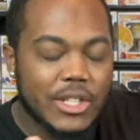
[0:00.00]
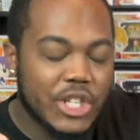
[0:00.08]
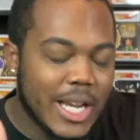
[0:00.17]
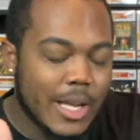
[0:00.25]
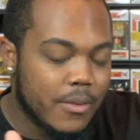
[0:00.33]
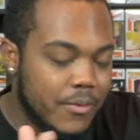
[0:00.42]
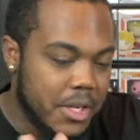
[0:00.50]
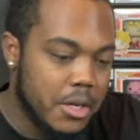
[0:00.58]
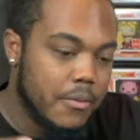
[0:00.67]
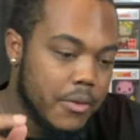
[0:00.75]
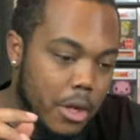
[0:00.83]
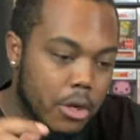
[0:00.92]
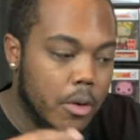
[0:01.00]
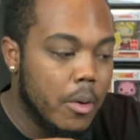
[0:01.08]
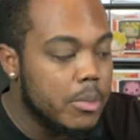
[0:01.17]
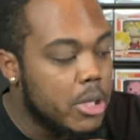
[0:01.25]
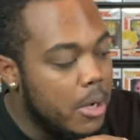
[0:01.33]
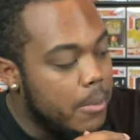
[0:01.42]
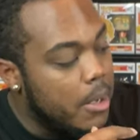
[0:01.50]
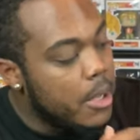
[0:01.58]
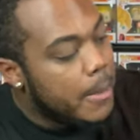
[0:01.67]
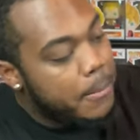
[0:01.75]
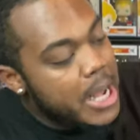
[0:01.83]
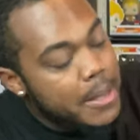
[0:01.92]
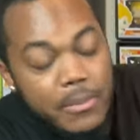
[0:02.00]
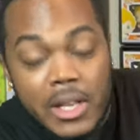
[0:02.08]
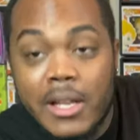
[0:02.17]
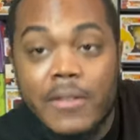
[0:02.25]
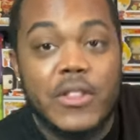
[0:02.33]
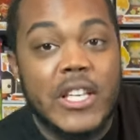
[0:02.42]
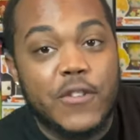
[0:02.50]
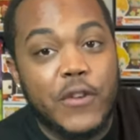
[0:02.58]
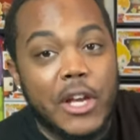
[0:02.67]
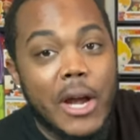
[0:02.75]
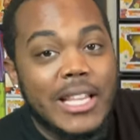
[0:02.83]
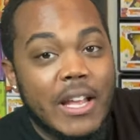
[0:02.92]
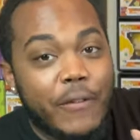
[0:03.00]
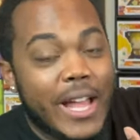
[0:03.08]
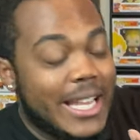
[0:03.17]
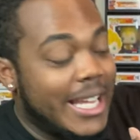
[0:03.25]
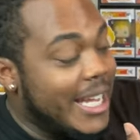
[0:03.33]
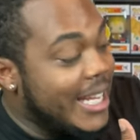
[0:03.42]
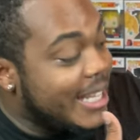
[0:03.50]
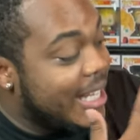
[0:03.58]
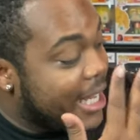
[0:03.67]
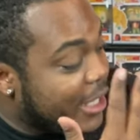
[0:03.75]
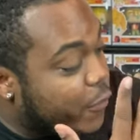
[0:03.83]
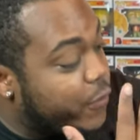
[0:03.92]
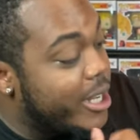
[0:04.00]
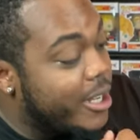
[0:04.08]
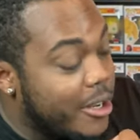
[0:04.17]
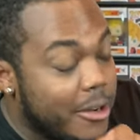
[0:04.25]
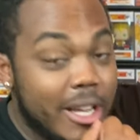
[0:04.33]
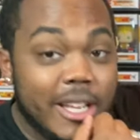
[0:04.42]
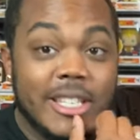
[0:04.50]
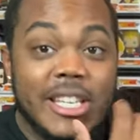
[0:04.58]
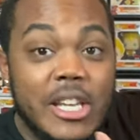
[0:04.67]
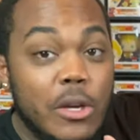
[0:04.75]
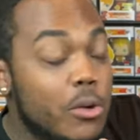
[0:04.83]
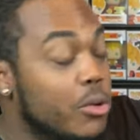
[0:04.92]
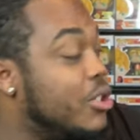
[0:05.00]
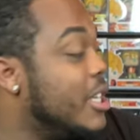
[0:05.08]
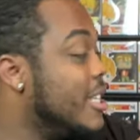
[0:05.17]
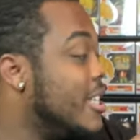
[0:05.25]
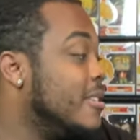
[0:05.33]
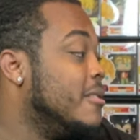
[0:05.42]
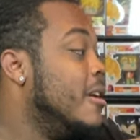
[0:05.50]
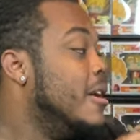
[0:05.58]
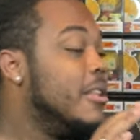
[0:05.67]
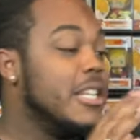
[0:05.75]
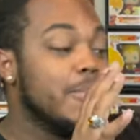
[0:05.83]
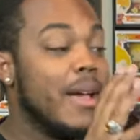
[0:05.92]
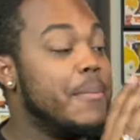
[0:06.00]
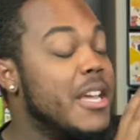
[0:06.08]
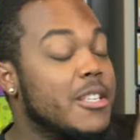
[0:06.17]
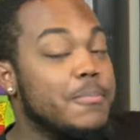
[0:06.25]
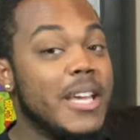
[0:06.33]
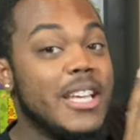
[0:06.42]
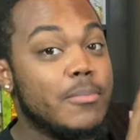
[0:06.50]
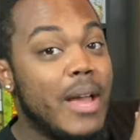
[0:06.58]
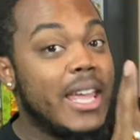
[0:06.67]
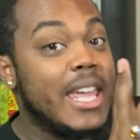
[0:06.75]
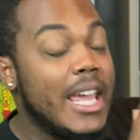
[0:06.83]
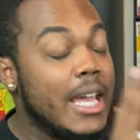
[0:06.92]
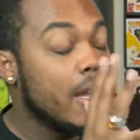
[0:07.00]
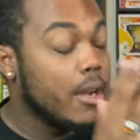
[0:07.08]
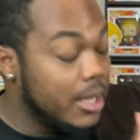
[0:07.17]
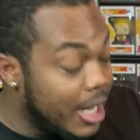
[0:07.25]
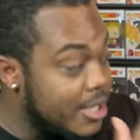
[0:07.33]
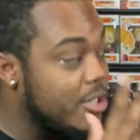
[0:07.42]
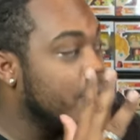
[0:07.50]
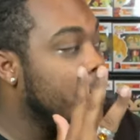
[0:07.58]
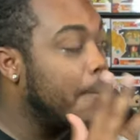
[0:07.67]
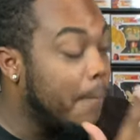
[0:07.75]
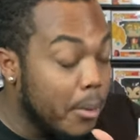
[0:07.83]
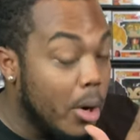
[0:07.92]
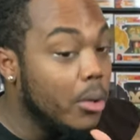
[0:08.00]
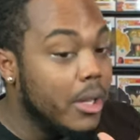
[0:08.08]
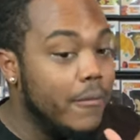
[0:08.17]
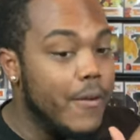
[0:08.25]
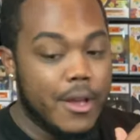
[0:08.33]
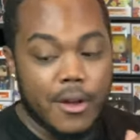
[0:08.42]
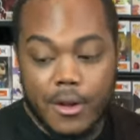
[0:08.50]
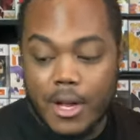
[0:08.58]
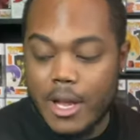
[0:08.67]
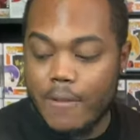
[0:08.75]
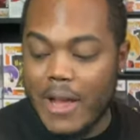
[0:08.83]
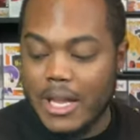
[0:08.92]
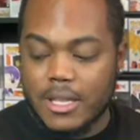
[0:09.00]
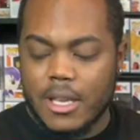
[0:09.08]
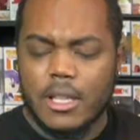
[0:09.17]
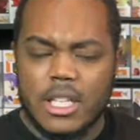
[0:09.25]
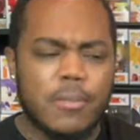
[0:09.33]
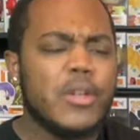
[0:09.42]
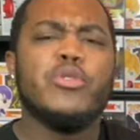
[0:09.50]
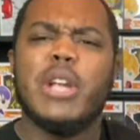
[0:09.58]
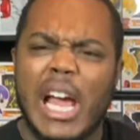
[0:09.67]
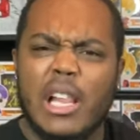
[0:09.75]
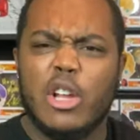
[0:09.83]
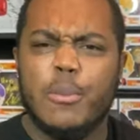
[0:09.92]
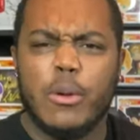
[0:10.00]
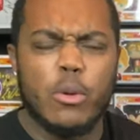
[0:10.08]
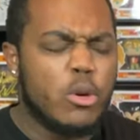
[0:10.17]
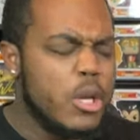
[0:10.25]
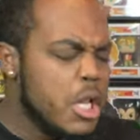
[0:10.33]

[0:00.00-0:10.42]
check out the video if you don't know what I'm talking about. But this figure I definitely had to get it. This figure is huge. This is this might be as big as my King Clustar Broly figure. In fact, let's, let's measure it out a little bit real quick.